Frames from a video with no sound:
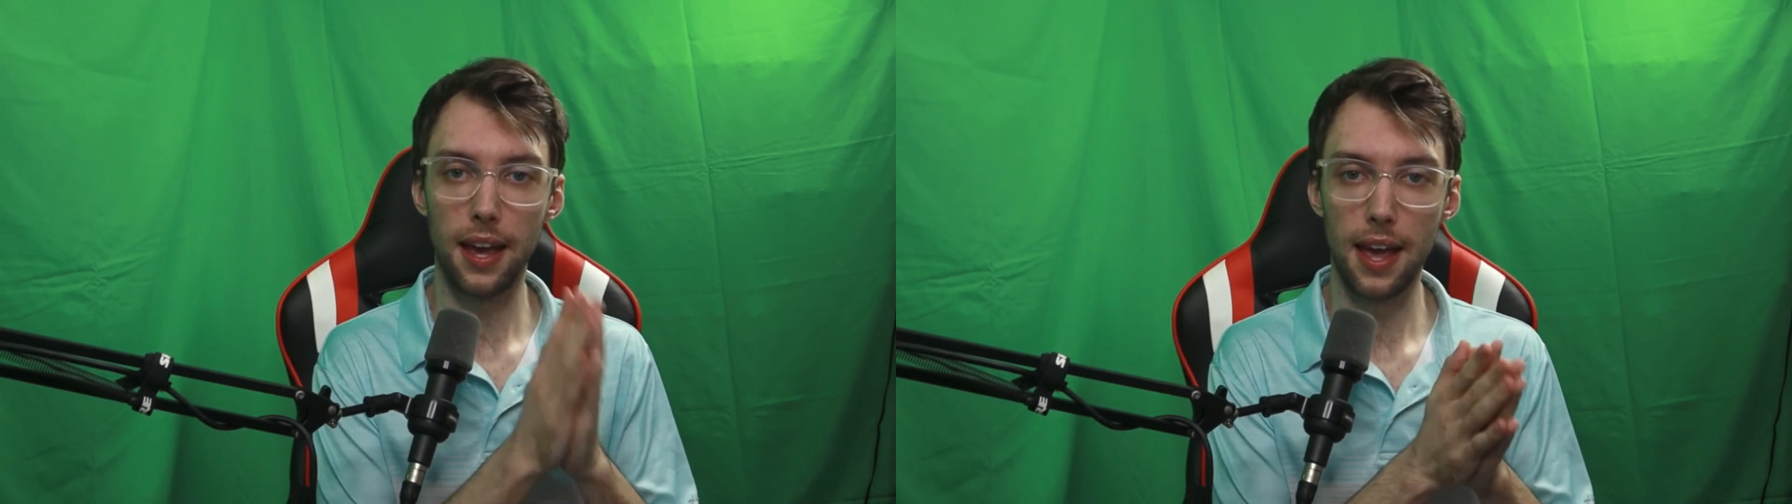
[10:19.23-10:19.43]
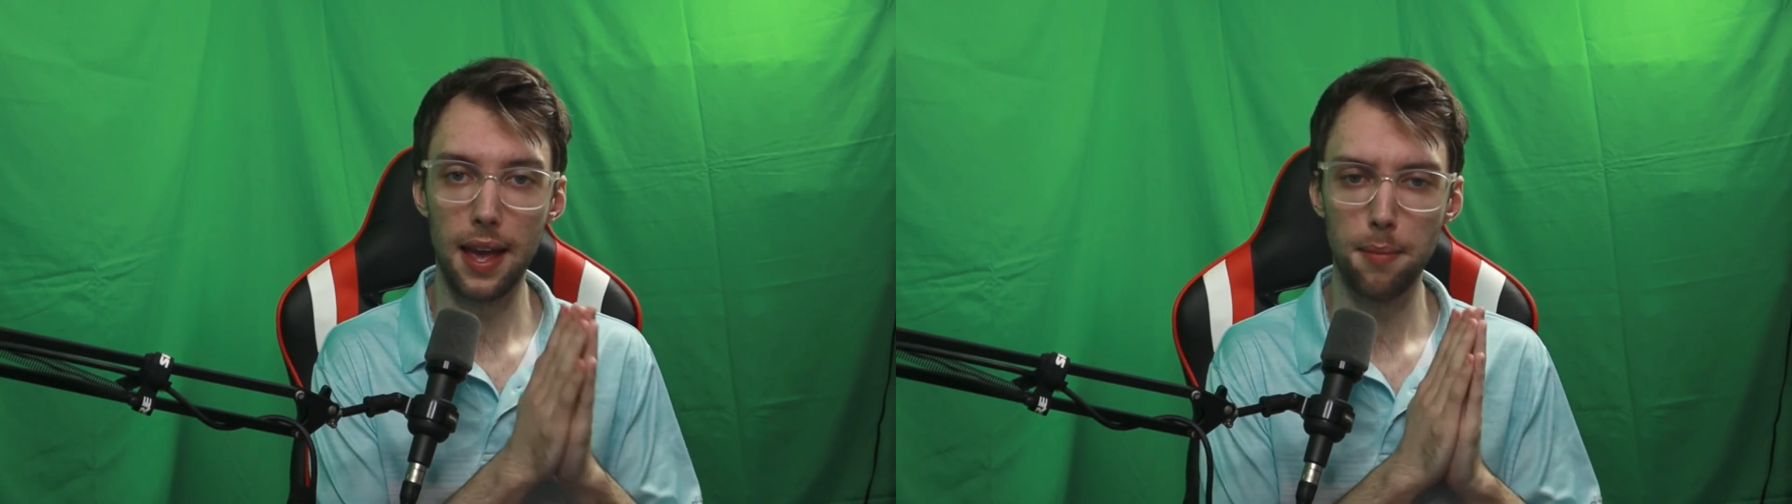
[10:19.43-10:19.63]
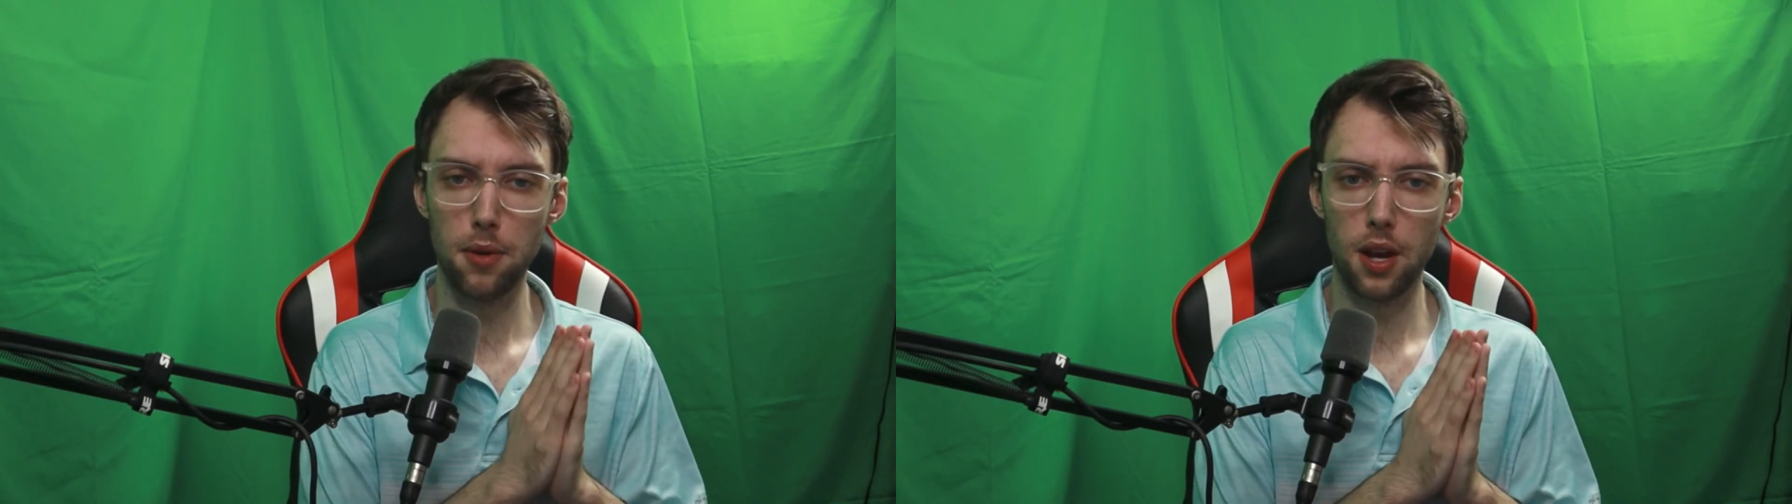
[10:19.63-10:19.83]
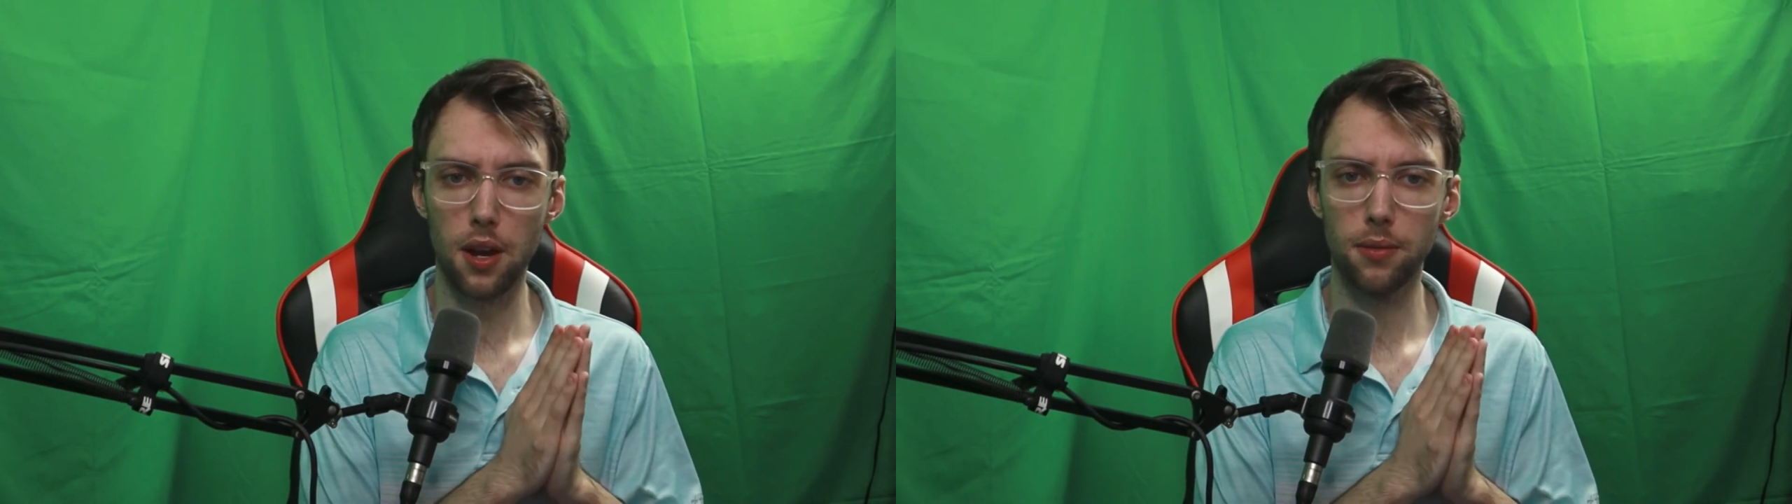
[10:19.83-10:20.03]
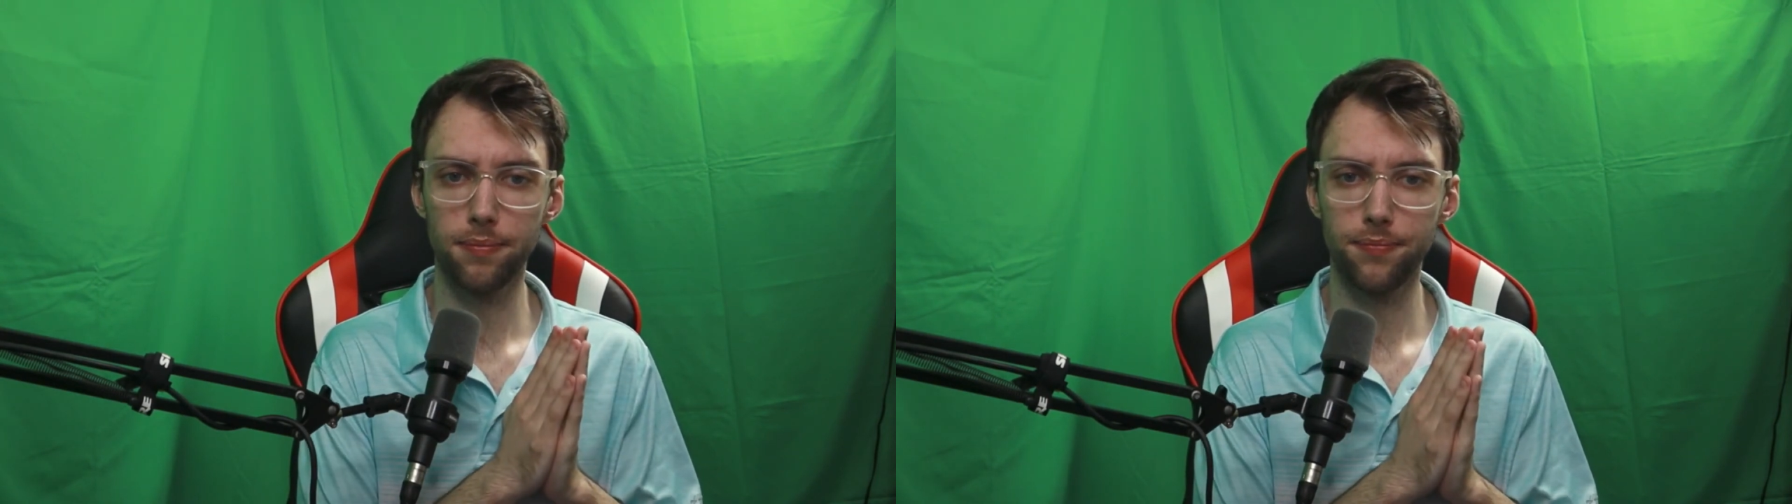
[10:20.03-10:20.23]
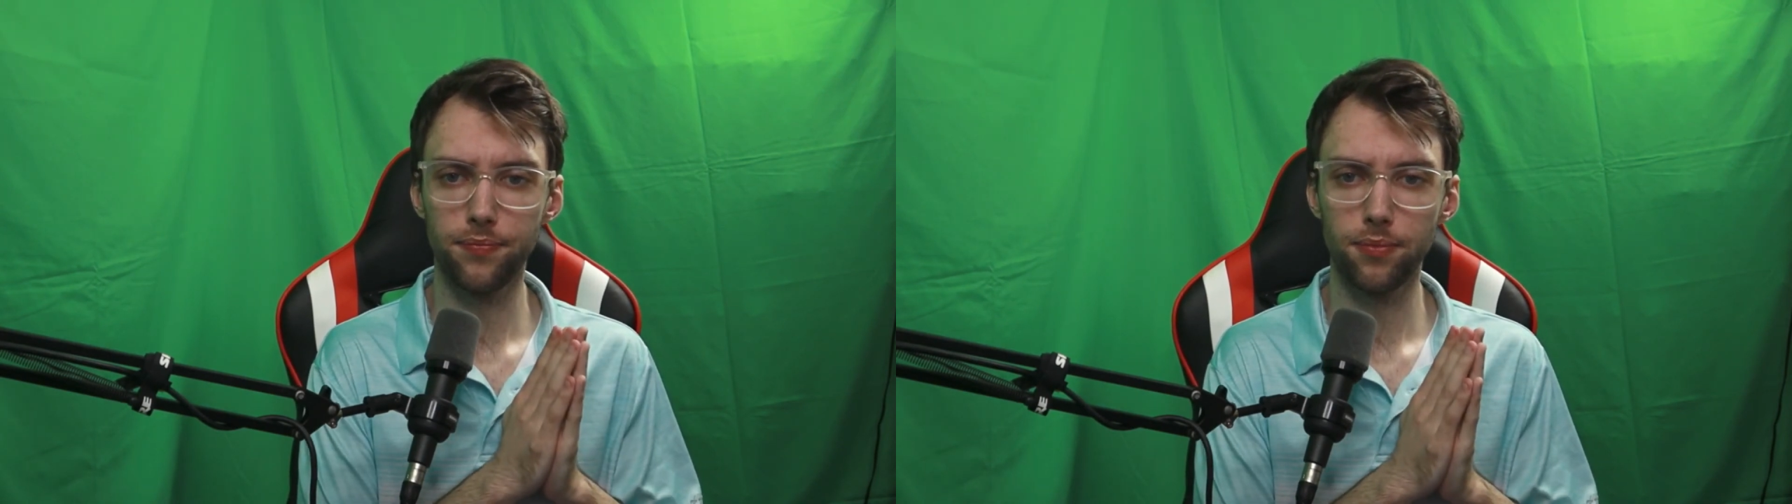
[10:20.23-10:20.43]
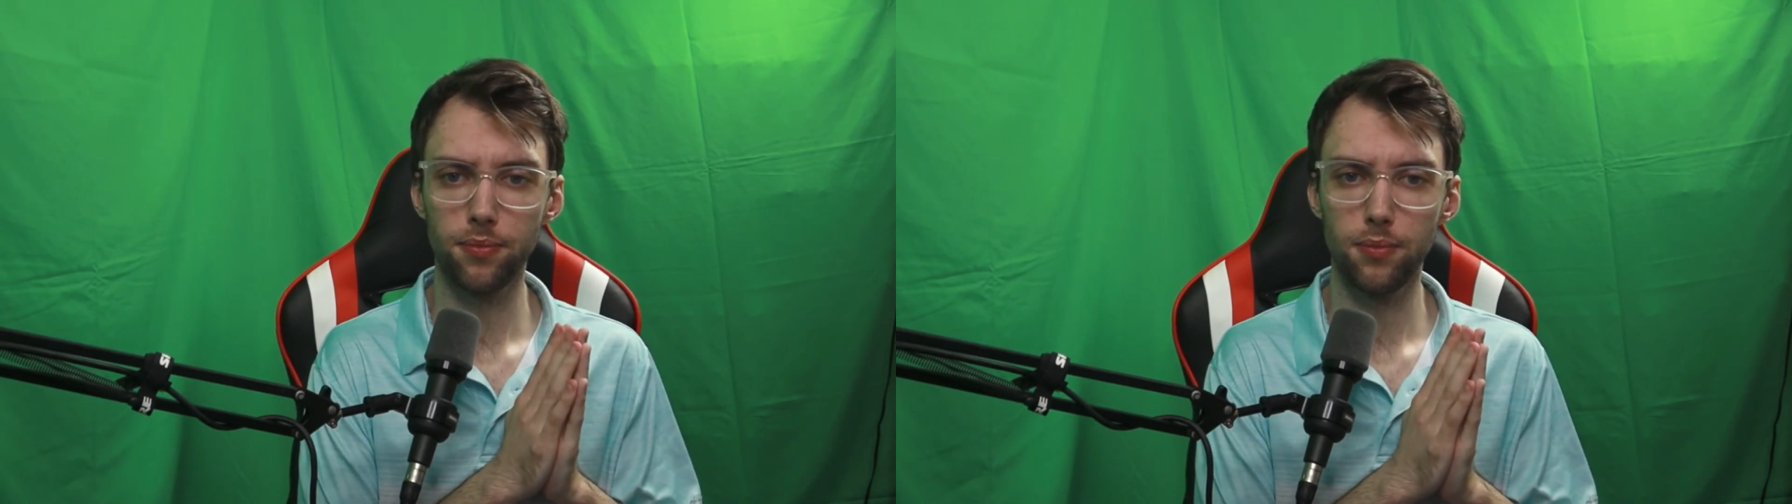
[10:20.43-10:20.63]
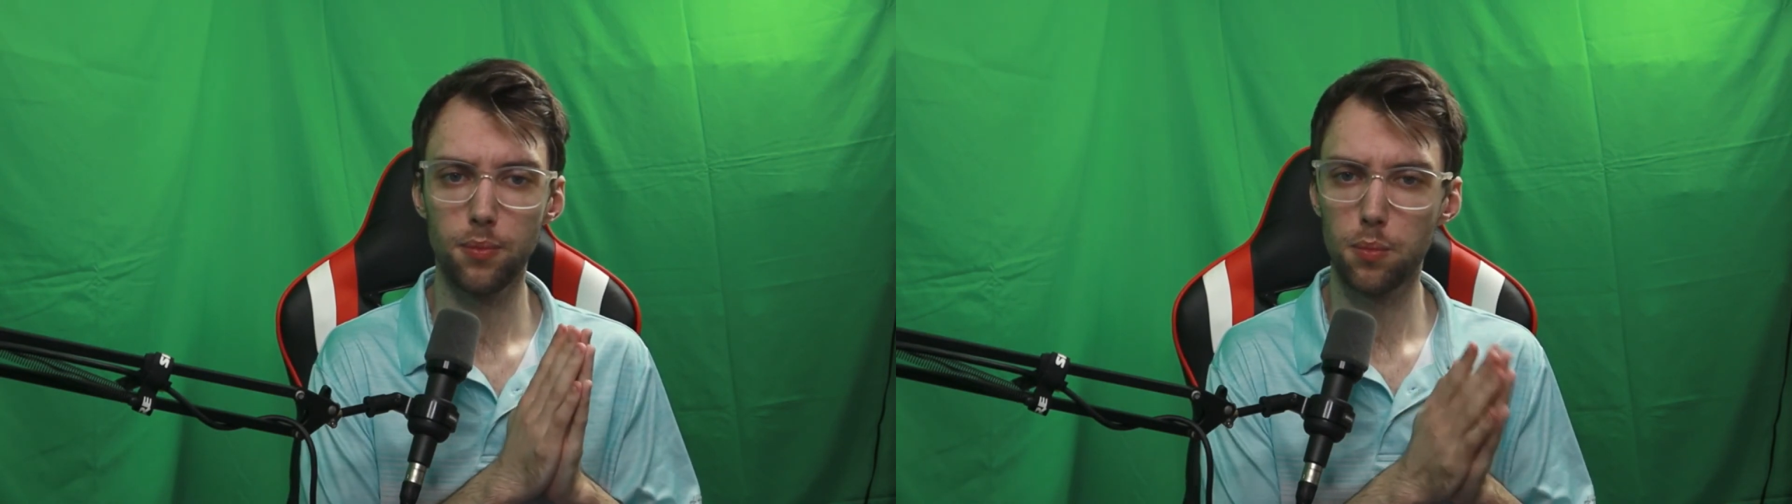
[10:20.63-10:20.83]
And
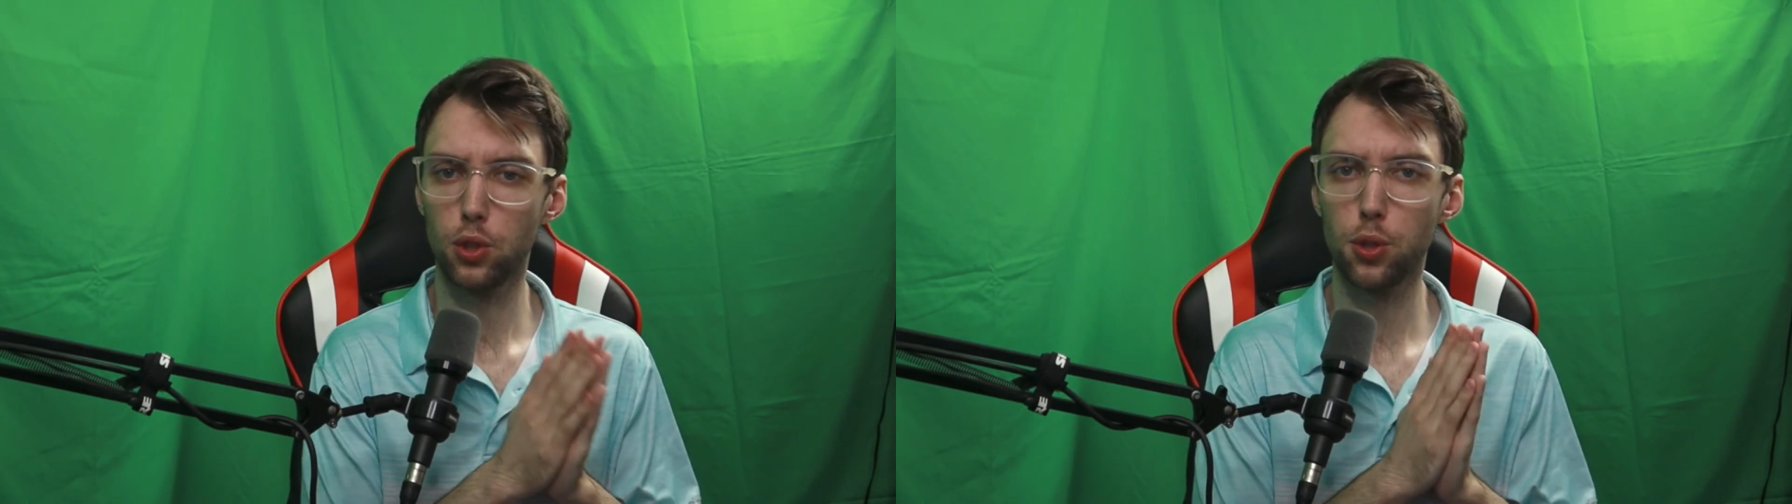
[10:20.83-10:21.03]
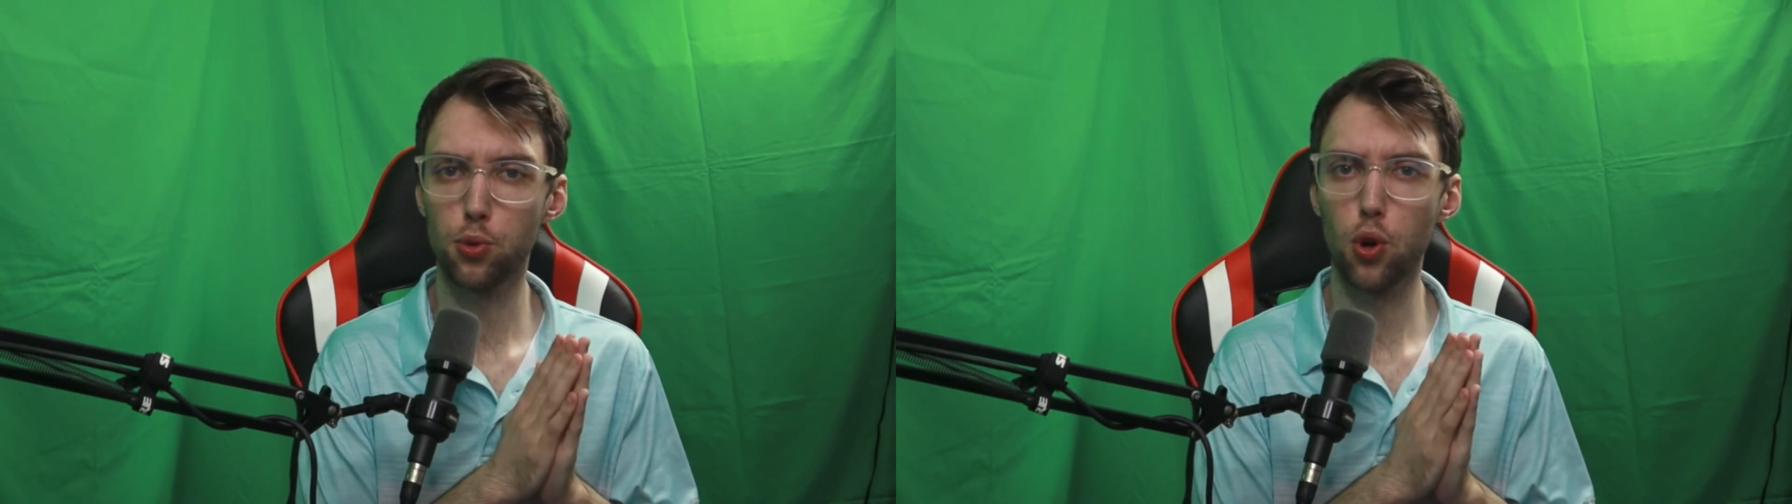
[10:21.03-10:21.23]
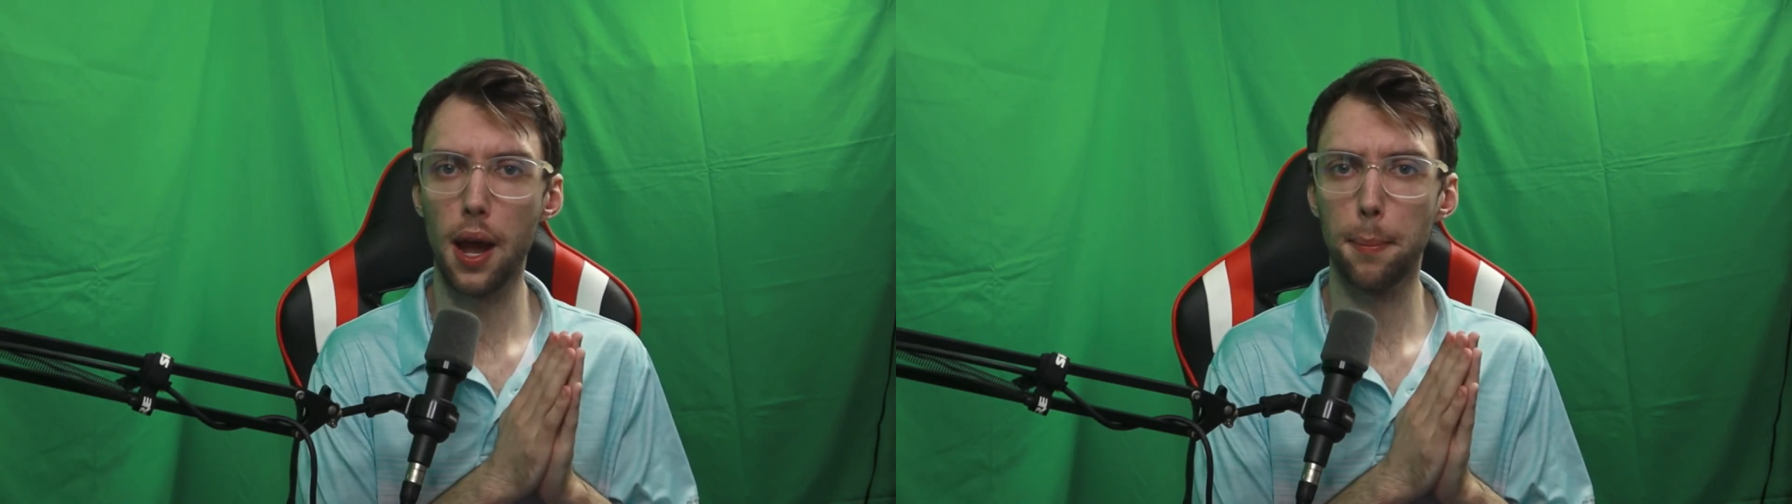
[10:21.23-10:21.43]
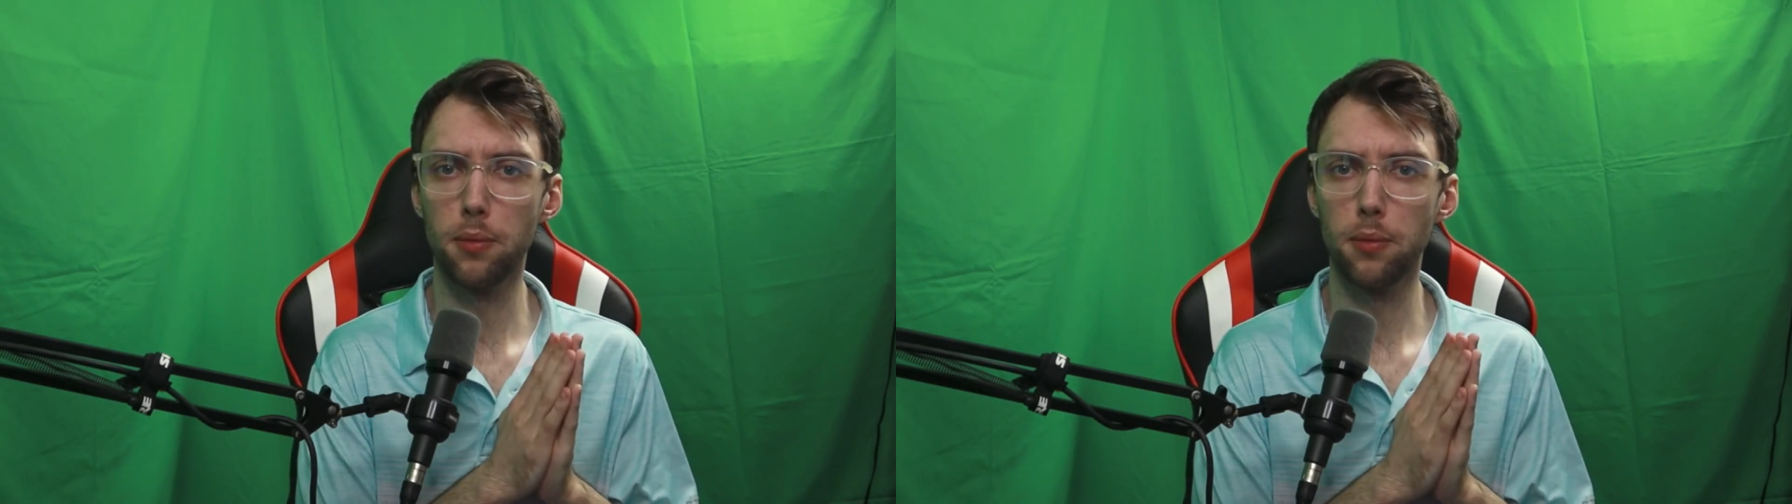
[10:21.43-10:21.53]
subscribe.